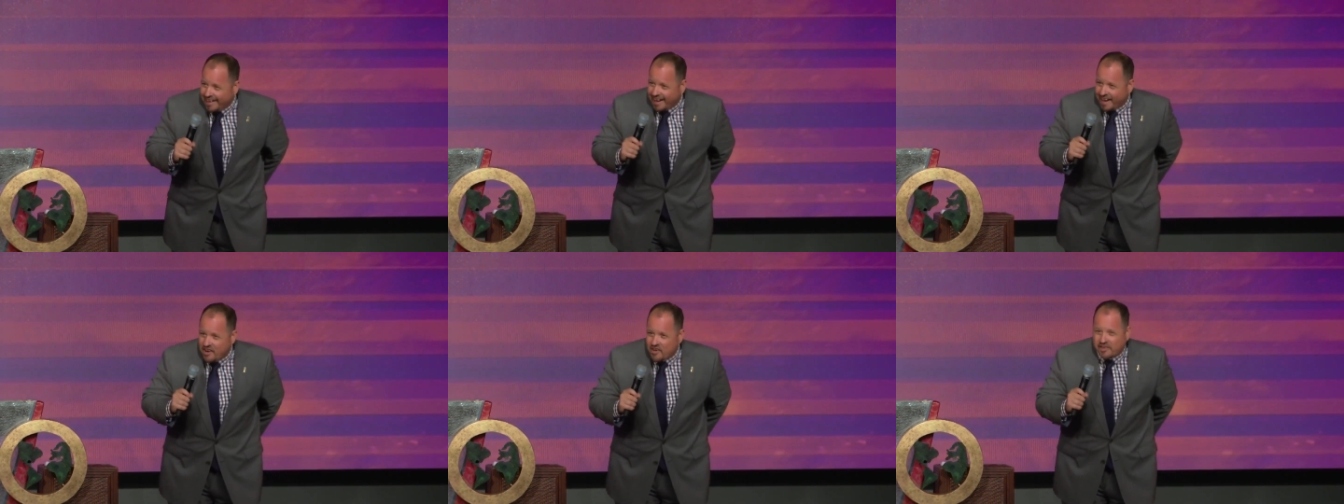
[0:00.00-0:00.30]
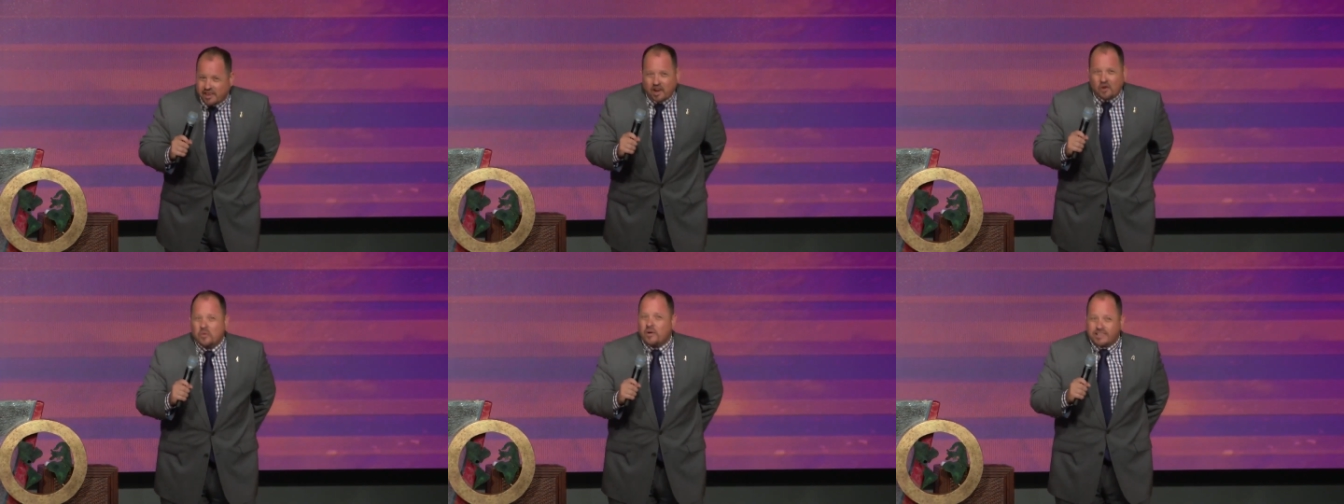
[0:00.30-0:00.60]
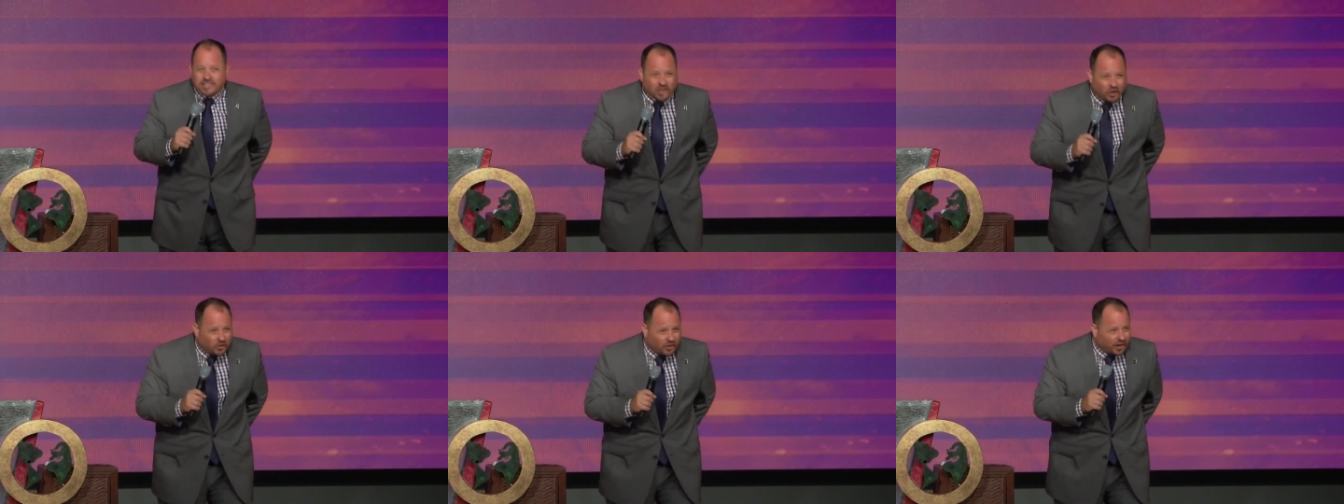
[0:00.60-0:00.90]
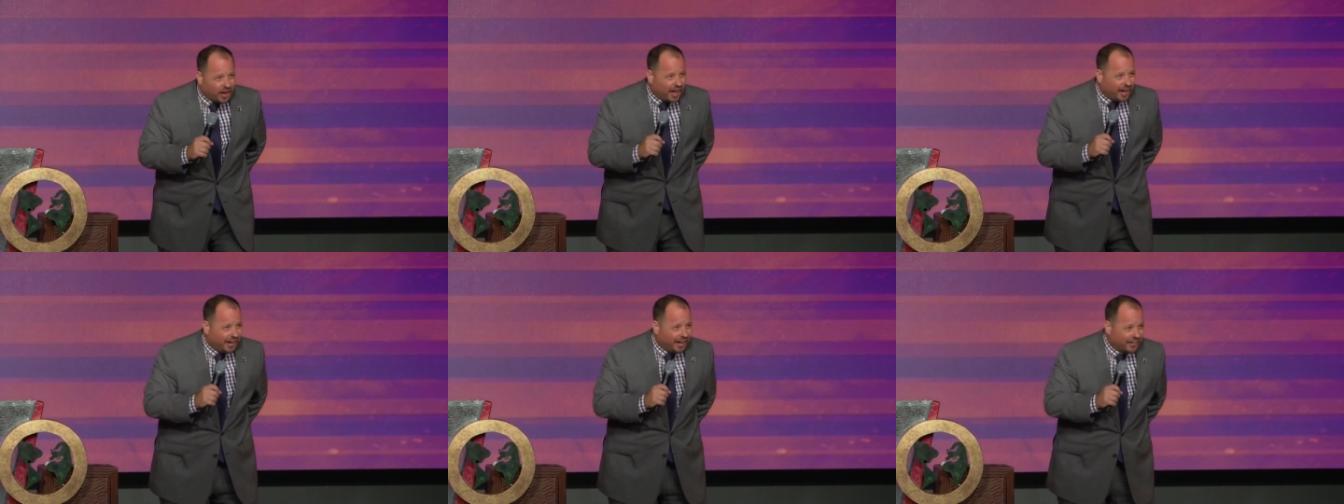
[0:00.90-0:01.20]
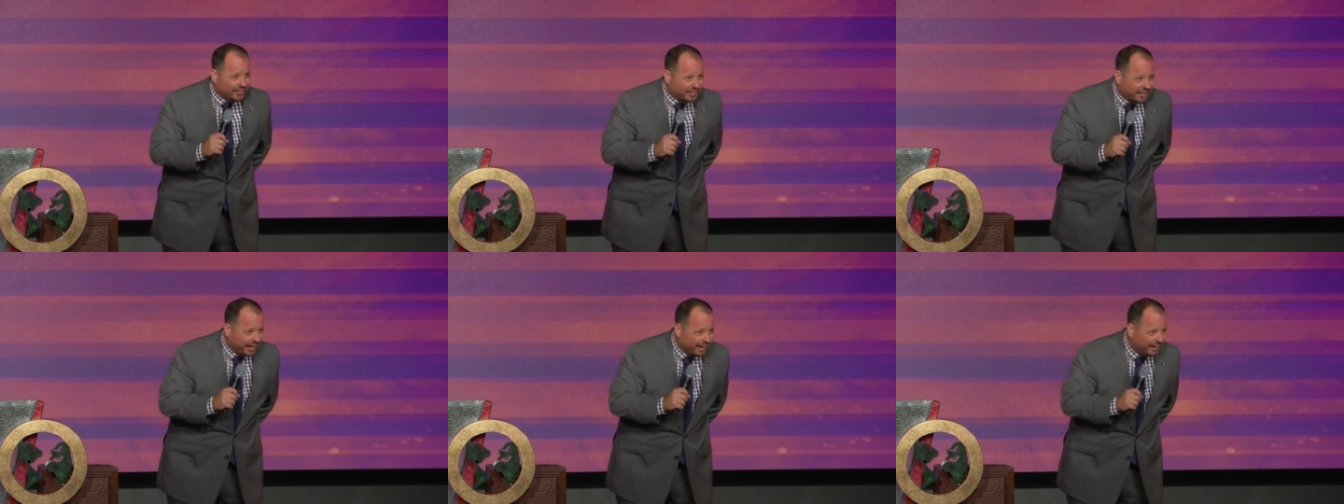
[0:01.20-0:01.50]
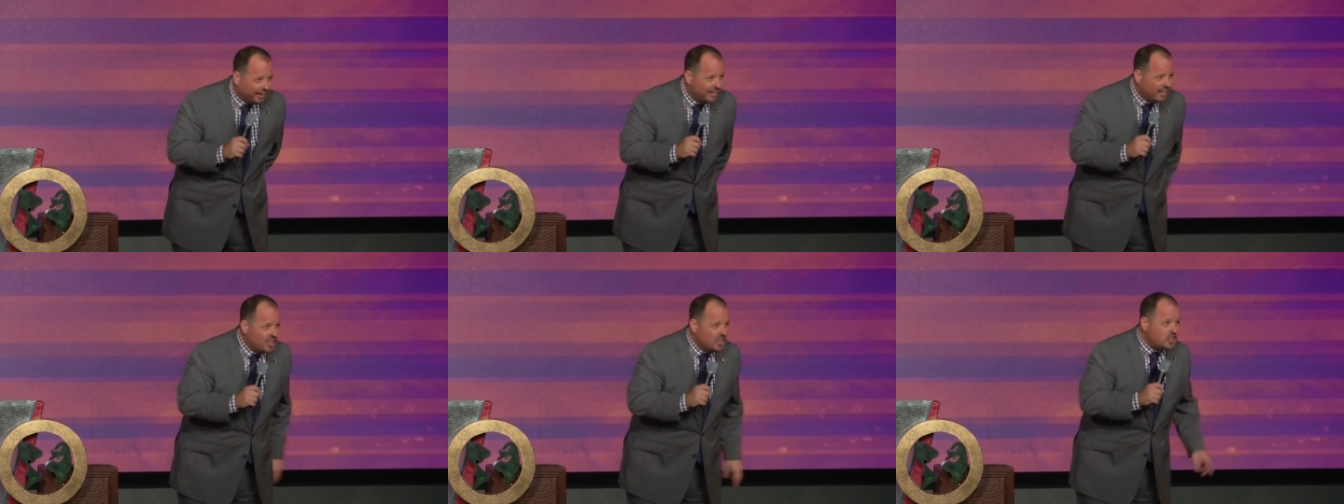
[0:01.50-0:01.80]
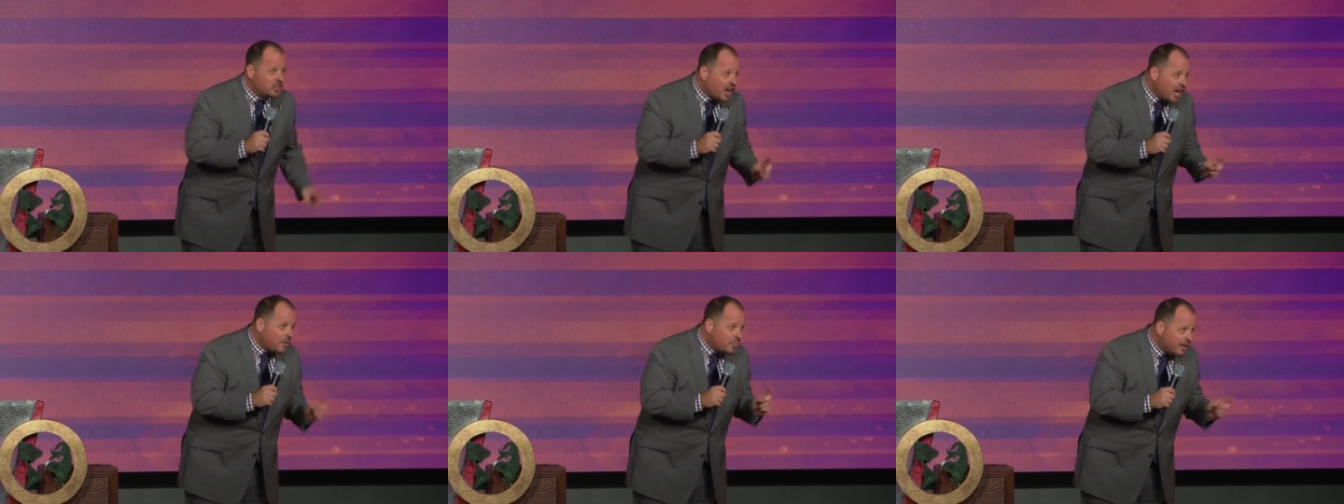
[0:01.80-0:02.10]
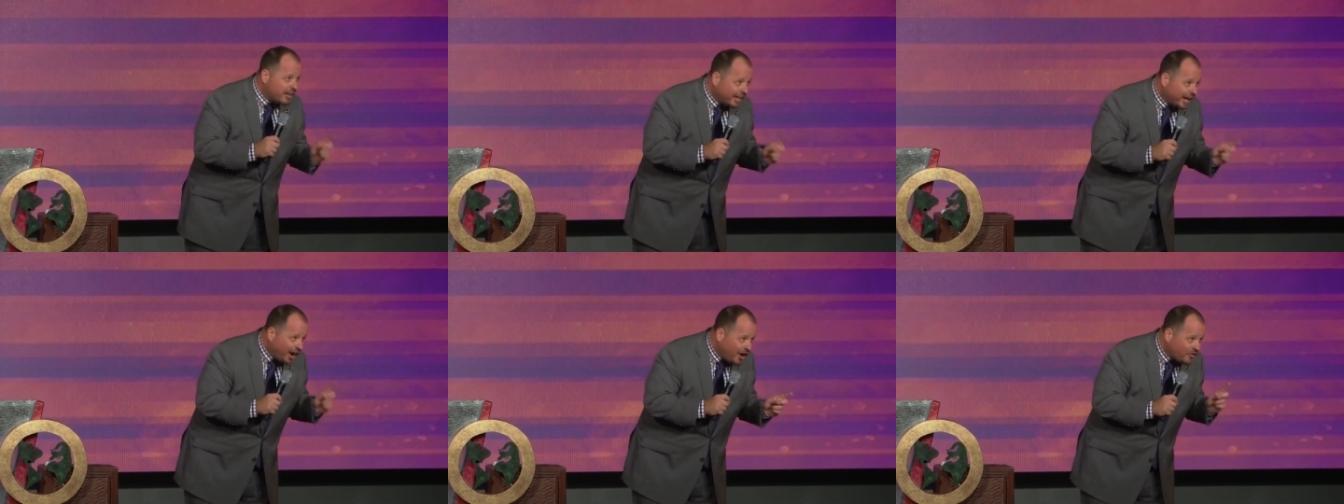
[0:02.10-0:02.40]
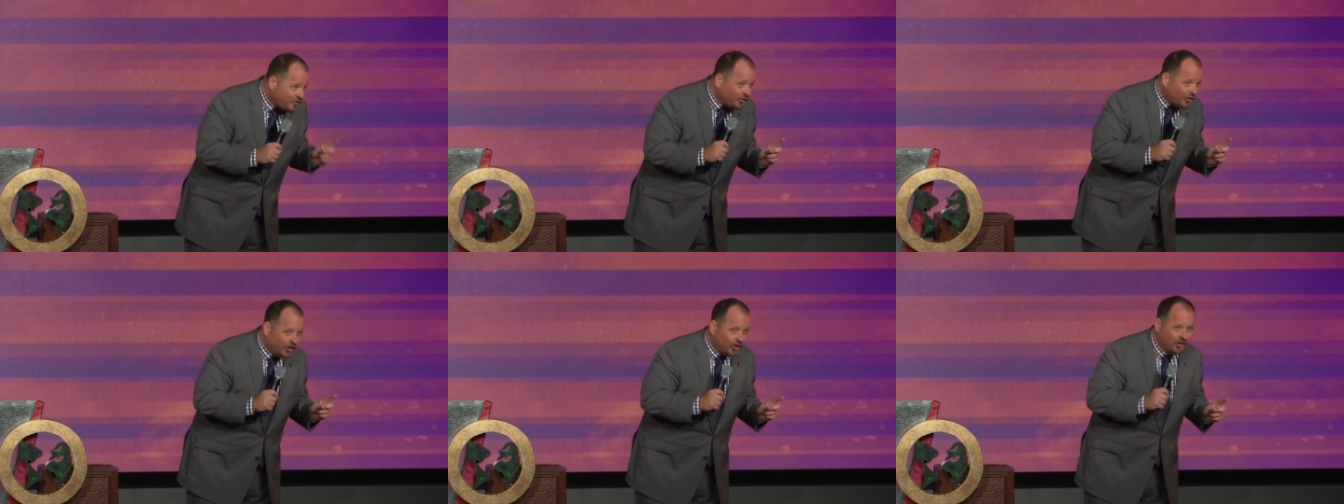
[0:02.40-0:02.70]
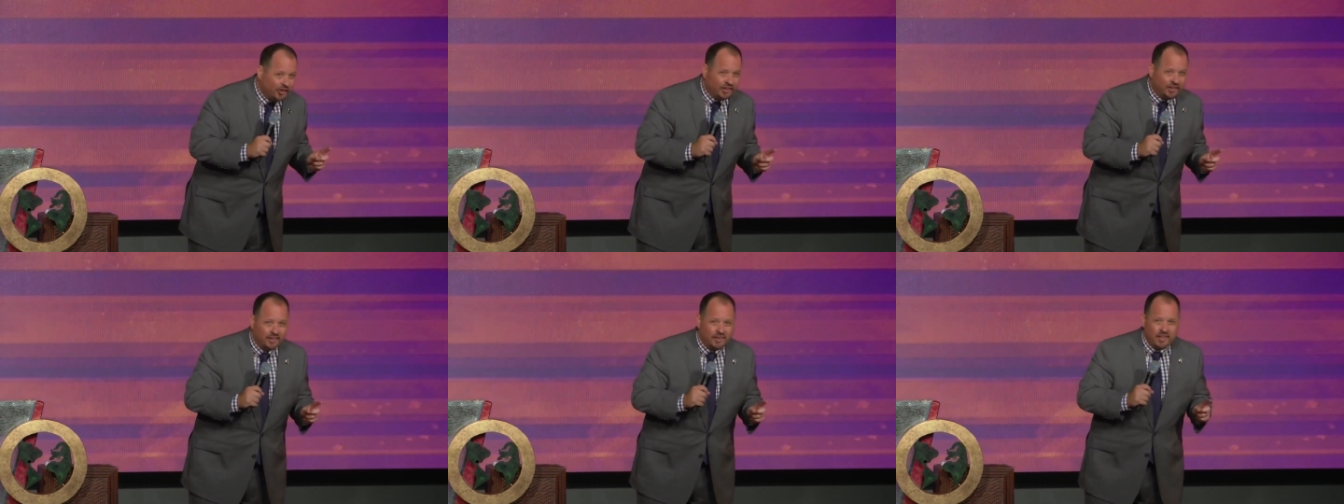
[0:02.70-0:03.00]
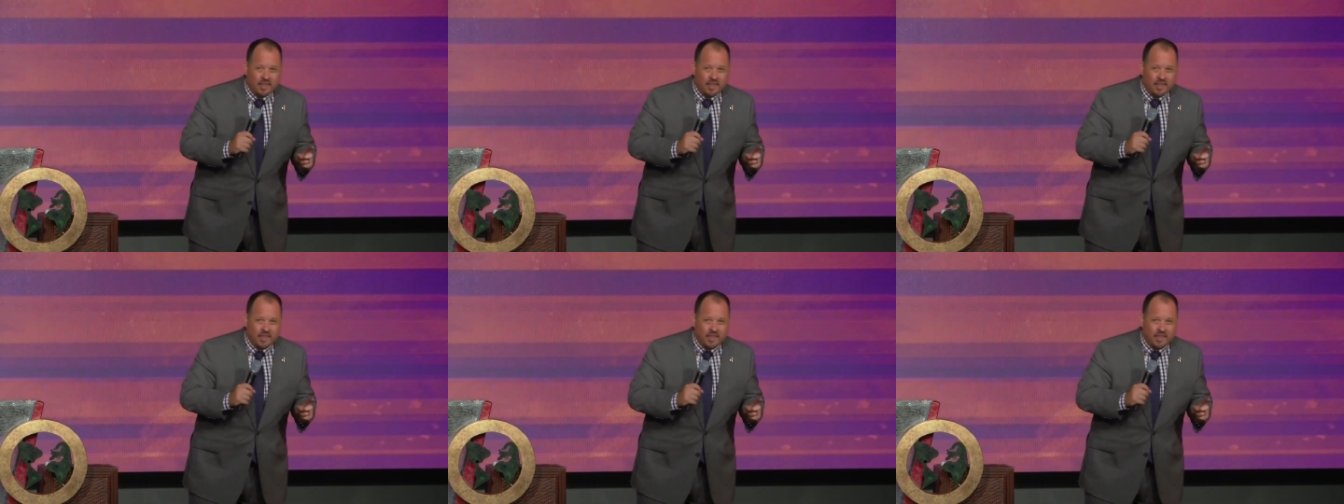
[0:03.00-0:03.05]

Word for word: I don't care what's going on out there. You got to be careful